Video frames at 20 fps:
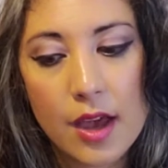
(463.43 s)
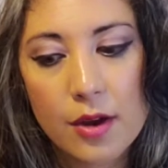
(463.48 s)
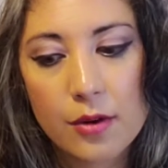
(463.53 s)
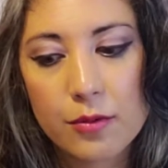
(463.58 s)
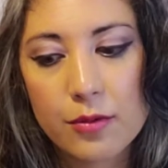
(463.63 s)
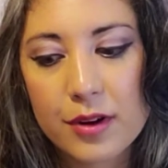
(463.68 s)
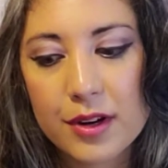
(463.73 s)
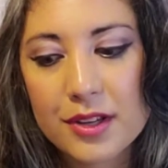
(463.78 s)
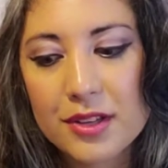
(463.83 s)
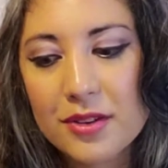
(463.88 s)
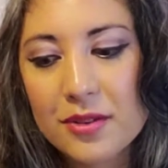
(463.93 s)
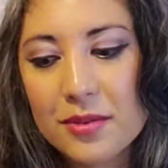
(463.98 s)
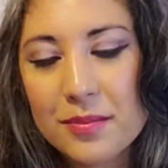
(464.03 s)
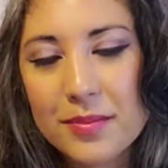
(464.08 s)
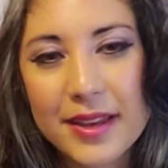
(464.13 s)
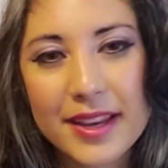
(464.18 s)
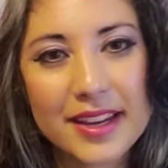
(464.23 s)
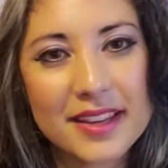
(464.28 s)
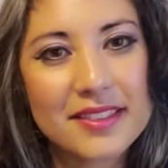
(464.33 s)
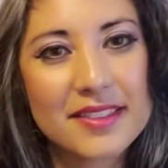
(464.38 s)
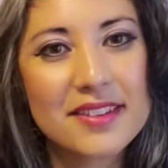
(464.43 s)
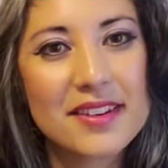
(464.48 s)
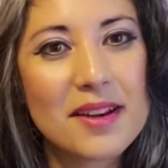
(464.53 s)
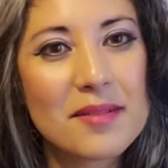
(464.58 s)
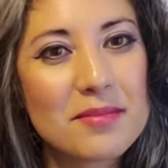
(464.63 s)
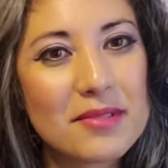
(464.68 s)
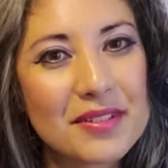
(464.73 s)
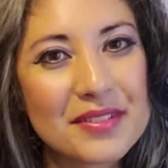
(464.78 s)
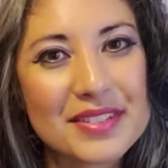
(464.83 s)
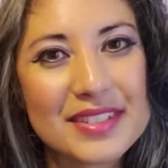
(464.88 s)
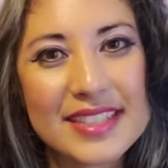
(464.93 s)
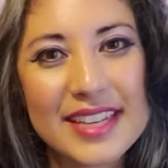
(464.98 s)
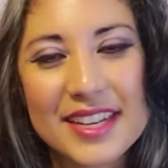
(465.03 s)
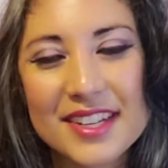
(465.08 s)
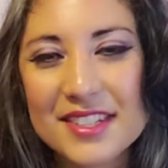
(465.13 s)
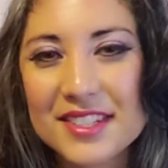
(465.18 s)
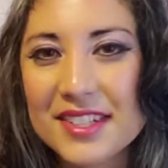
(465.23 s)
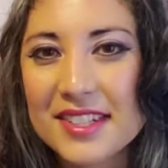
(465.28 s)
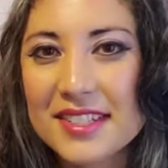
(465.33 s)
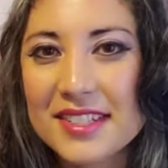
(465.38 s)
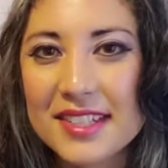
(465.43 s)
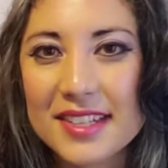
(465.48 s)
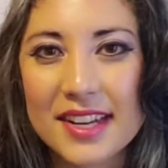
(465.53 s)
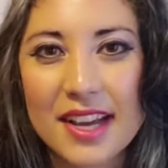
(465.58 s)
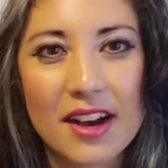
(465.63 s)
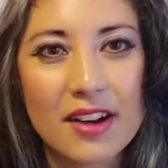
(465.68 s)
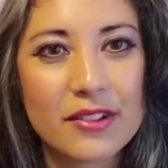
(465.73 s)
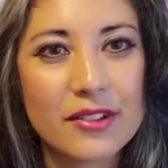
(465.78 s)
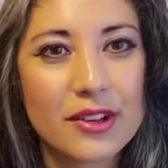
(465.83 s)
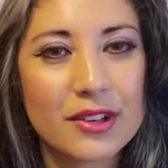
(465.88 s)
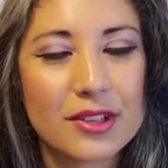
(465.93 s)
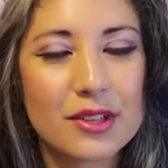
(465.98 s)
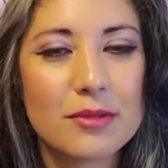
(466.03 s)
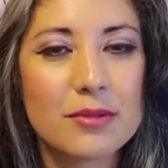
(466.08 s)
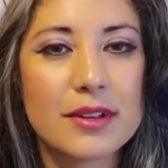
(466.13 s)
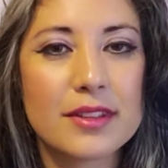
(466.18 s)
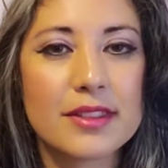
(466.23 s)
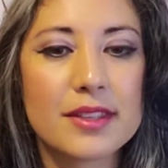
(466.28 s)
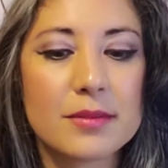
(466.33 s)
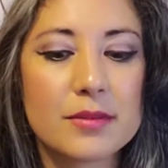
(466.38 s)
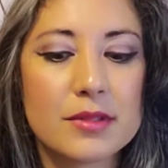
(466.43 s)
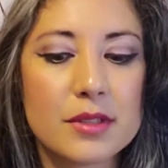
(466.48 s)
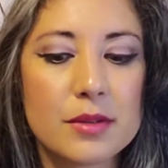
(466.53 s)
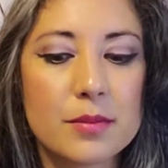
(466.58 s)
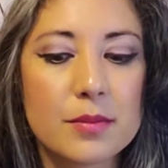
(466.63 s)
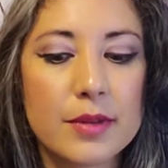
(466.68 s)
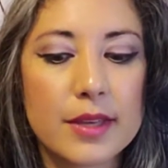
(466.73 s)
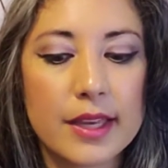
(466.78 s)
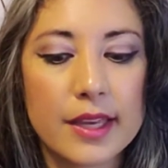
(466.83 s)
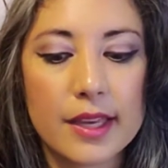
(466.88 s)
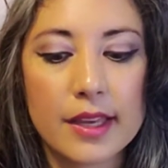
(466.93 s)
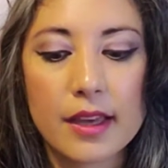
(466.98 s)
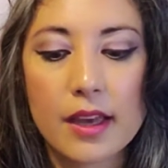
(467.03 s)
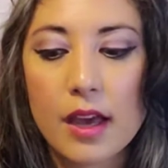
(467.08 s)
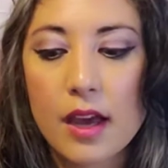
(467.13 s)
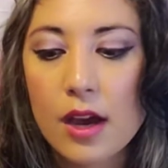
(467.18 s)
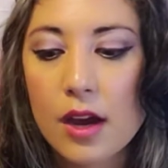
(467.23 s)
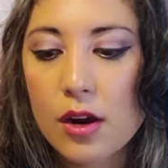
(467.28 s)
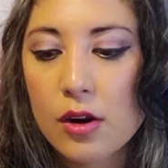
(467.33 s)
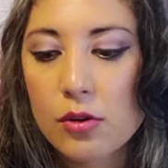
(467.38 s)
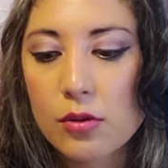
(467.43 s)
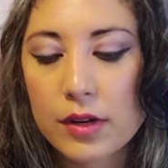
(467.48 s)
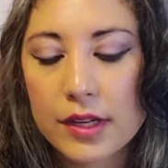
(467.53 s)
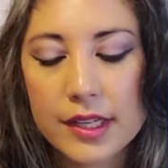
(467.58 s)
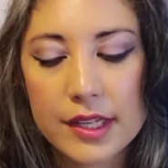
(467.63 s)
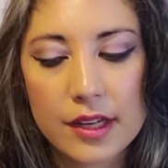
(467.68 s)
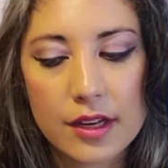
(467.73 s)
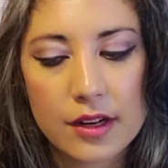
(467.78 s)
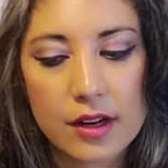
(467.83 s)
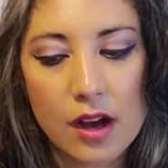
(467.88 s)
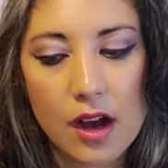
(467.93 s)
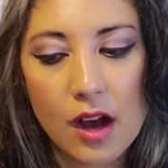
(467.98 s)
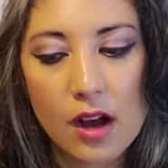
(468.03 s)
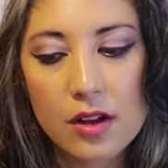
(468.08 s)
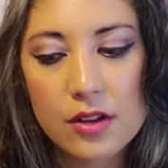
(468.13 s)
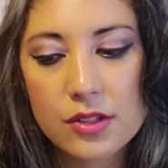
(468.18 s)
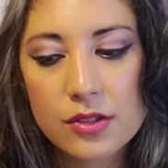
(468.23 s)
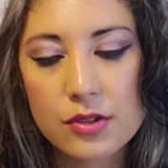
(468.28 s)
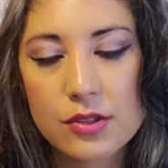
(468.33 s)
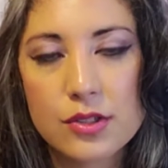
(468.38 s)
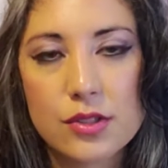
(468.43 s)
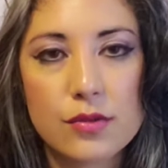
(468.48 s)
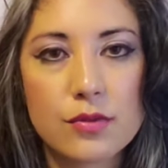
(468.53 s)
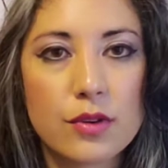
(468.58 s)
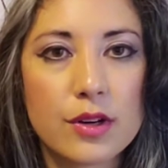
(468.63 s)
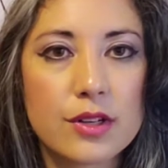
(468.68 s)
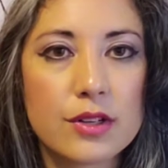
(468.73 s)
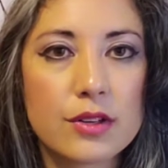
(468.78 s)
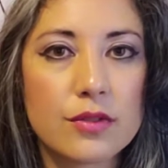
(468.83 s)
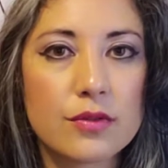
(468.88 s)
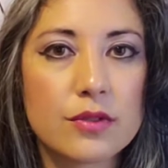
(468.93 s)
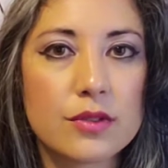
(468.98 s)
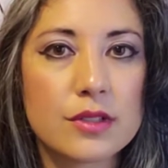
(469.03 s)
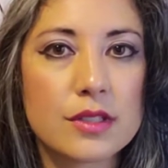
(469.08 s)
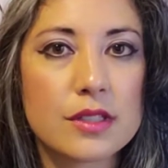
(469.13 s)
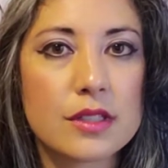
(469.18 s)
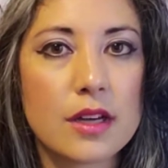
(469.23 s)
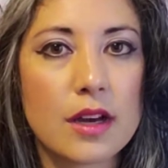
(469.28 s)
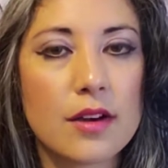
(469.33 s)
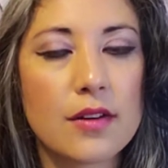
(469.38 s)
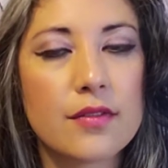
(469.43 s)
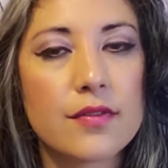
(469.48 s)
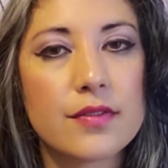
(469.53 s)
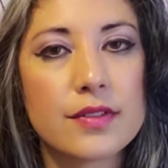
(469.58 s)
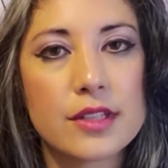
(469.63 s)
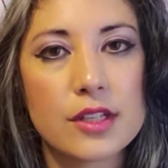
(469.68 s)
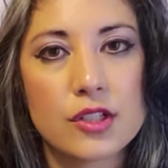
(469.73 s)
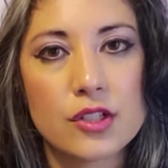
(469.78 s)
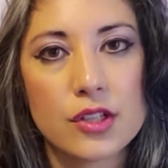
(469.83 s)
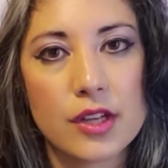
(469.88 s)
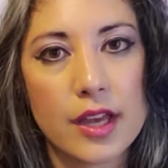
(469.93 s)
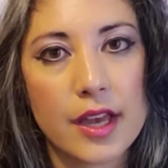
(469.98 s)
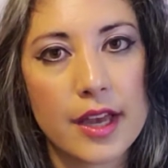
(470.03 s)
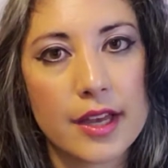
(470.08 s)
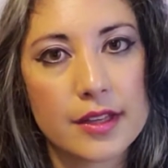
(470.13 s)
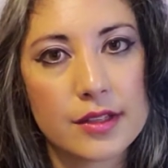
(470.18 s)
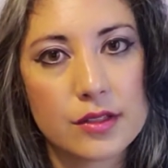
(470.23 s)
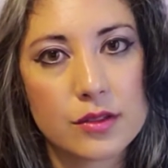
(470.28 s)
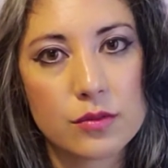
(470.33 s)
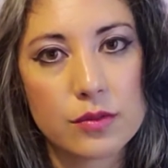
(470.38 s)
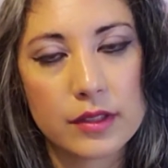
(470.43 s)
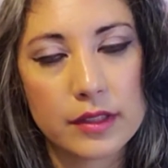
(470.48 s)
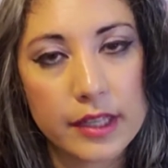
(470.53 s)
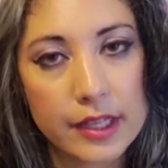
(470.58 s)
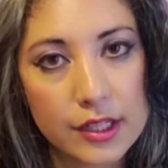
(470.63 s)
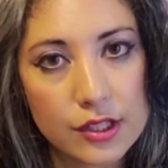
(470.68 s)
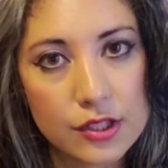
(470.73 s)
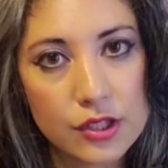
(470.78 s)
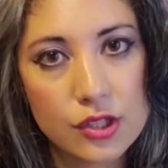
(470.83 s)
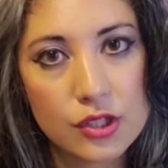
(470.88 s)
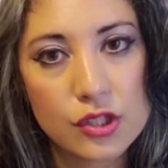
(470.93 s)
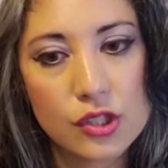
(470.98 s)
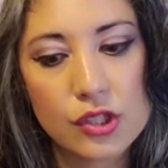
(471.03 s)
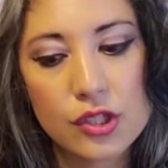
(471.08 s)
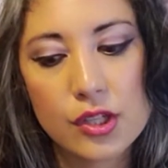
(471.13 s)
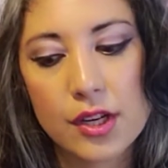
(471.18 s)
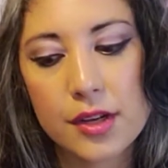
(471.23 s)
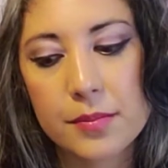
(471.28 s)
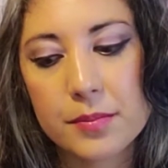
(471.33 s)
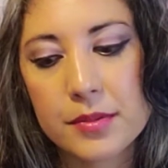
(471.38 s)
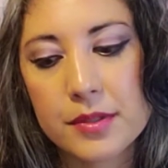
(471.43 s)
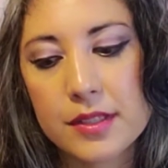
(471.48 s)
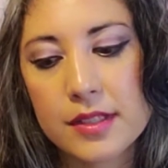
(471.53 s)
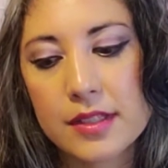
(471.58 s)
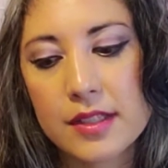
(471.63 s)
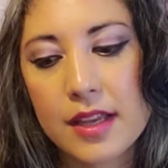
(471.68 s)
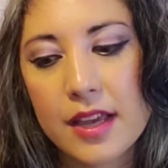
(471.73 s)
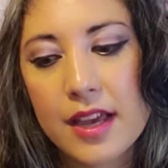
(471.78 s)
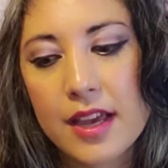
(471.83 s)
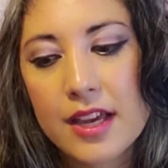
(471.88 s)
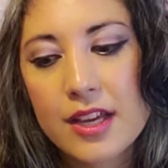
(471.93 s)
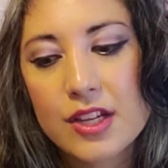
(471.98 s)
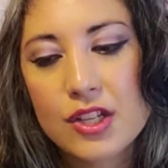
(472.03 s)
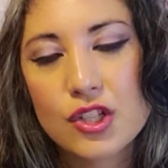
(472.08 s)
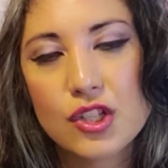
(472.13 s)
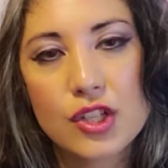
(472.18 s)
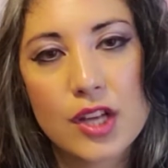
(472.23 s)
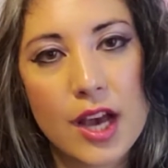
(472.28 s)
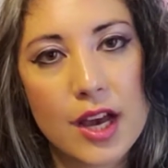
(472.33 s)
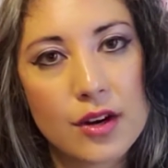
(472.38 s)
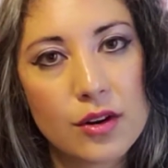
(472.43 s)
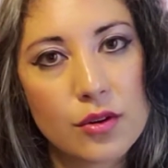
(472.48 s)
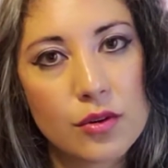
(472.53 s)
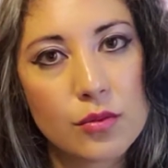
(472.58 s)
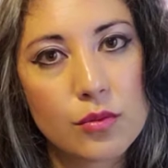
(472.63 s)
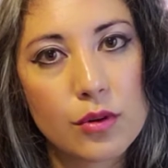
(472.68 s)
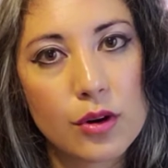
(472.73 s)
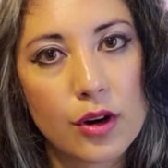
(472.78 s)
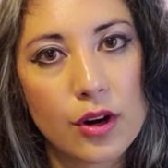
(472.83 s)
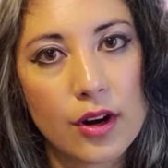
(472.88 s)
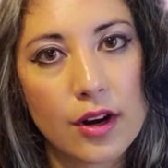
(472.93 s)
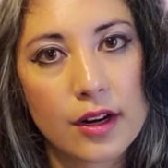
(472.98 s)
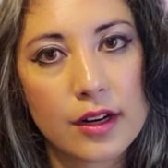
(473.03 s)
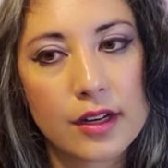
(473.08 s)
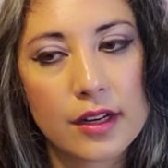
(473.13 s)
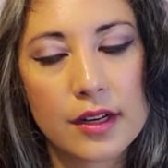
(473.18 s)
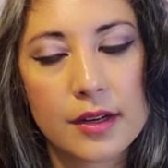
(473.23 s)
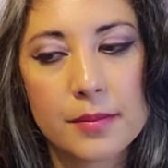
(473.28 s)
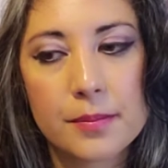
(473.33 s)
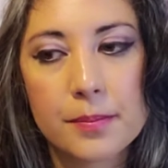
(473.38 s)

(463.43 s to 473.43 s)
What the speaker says: where you pick the number of sessions and how long you want them to be, working on all sorts of wonderful stuff such as relationships, shadow work,